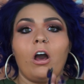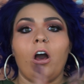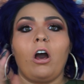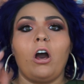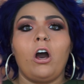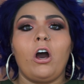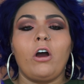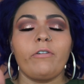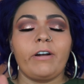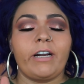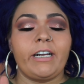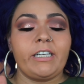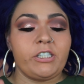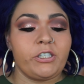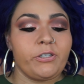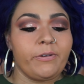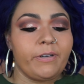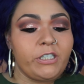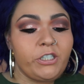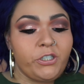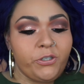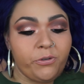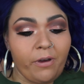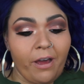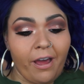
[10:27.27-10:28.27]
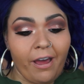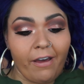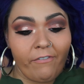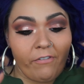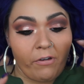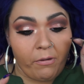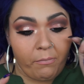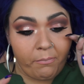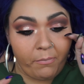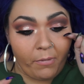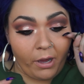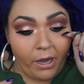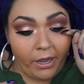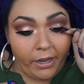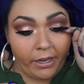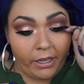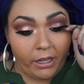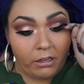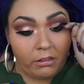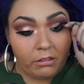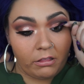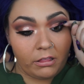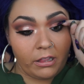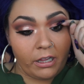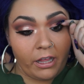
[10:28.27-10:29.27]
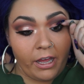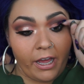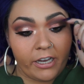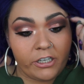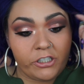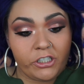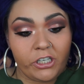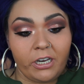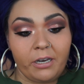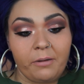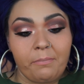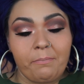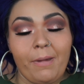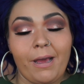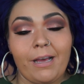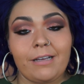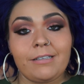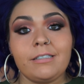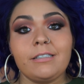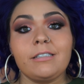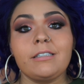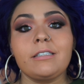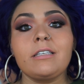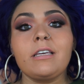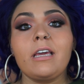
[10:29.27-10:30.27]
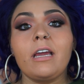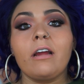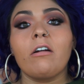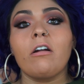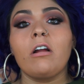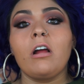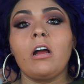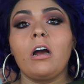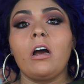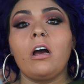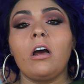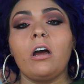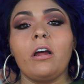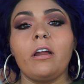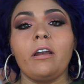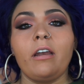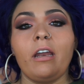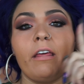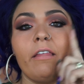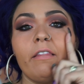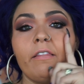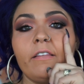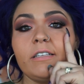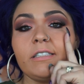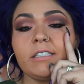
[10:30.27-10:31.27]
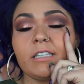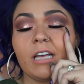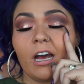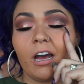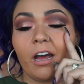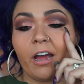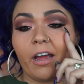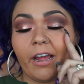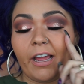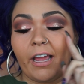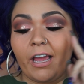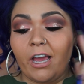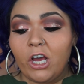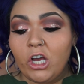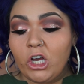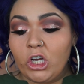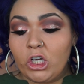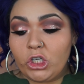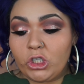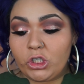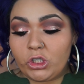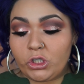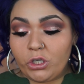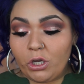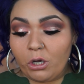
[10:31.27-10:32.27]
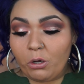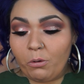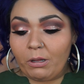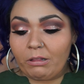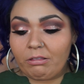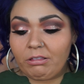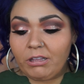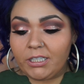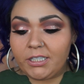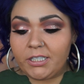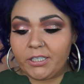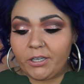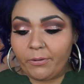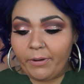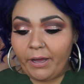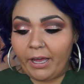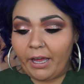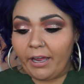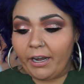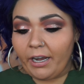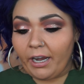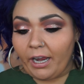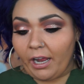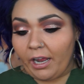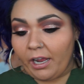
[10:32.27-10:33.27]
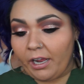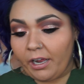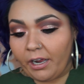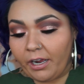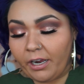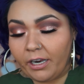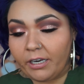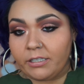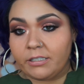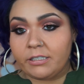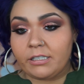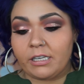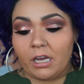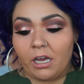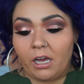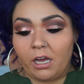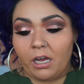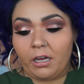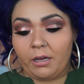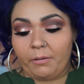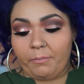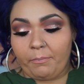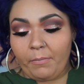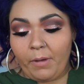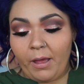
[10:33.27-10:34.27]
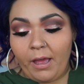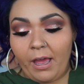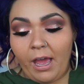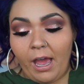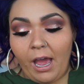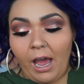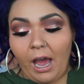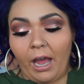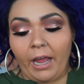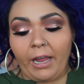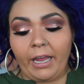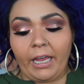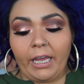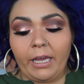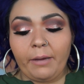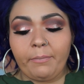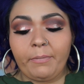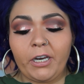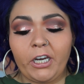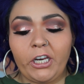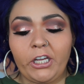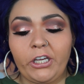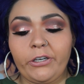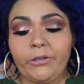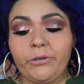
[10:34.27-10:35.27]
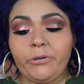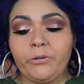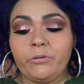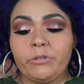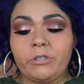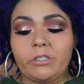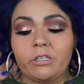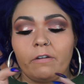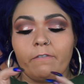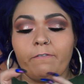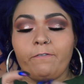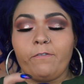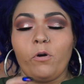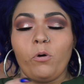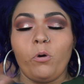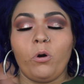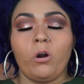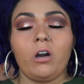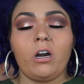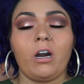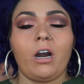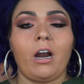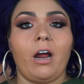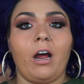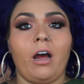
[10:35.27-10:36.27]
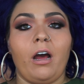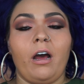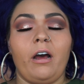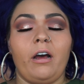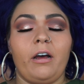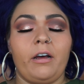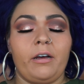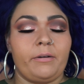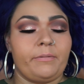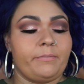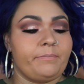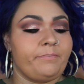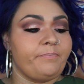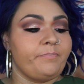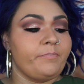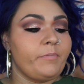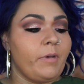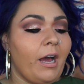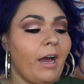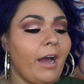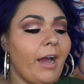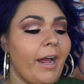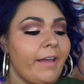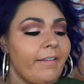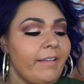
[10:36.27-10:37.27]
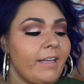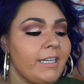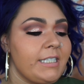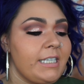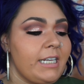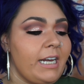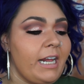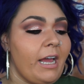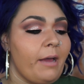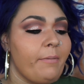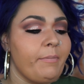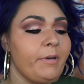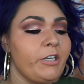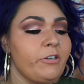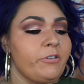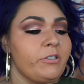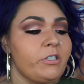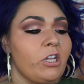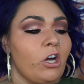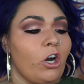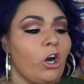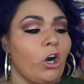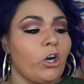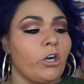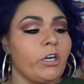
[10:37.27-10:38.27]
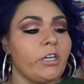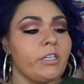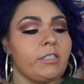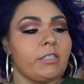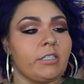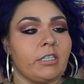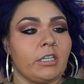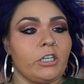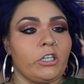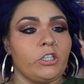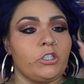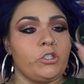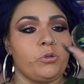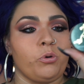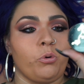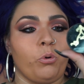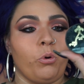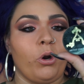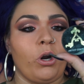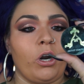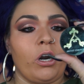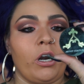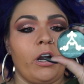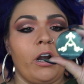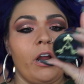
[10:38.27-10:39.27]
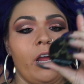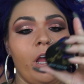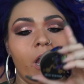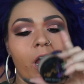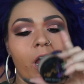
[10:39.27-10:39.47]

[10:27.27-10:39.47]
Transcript: All right, so I do have my lash and mascara on this eye. So let's go ahead and, I am gonna use for highlight today, I'm gonna use the Artist Couture